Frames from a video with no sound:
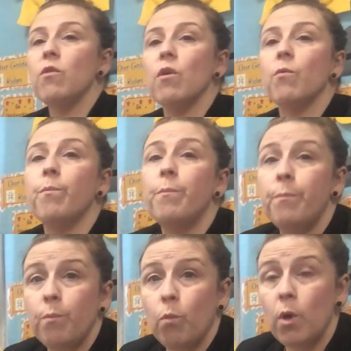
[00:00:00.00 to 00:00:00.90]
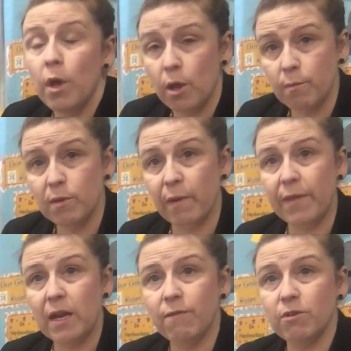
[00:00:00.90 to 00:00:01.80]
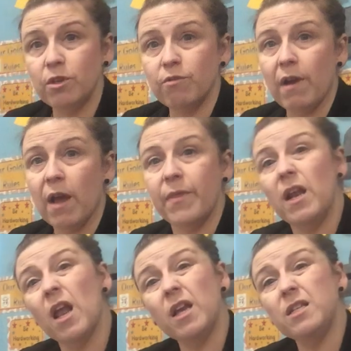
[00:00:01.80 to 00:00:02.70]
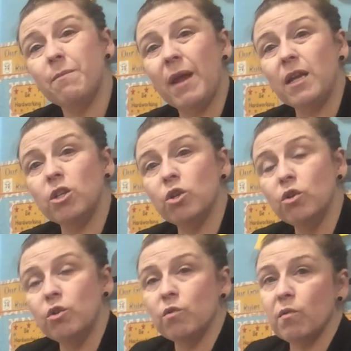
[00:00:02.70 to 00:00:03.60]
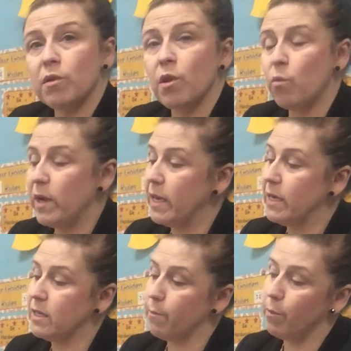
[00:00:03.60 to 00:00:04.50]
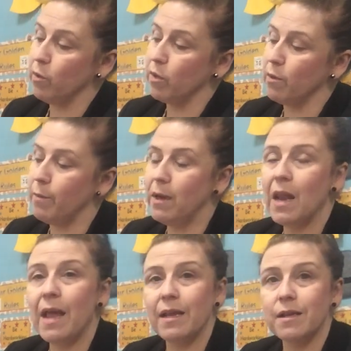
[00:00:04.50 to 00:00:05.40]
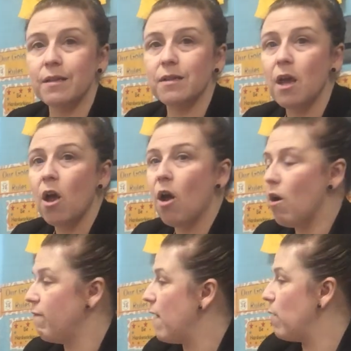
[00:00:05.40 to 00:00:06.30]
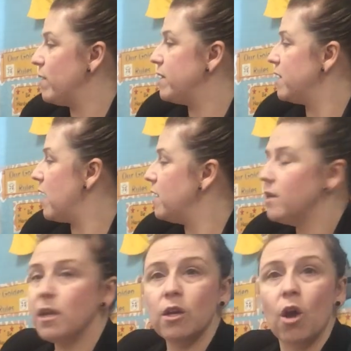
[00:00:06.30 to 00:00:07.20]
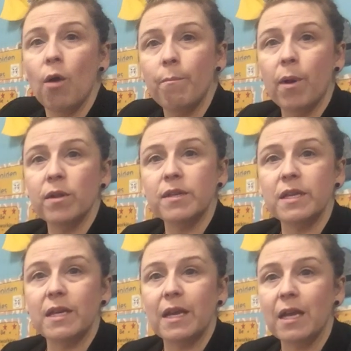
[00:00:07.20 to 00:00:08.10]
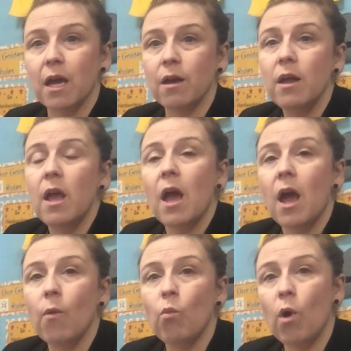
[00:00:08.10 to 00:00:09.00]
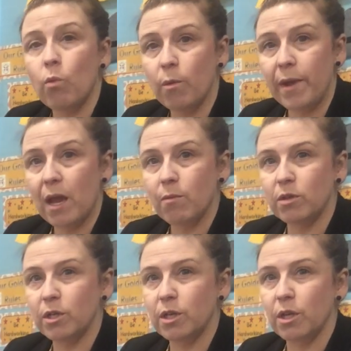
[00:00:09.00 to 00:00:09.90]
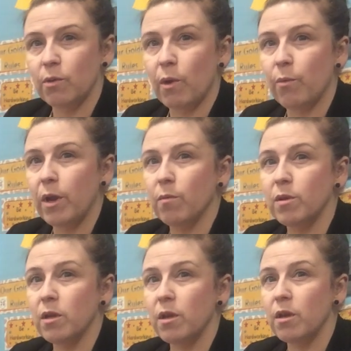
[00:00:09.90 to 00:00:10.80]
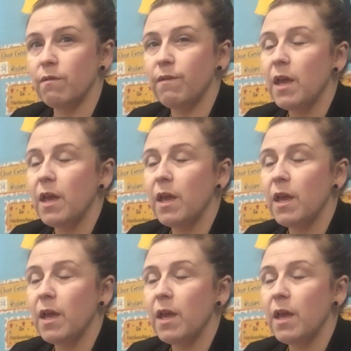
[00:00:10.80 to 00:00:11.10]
that worms, when they live underground, they like to make tunnels, so we need to put some layers of our sand and compost in here, and what we'll be able to do when we observe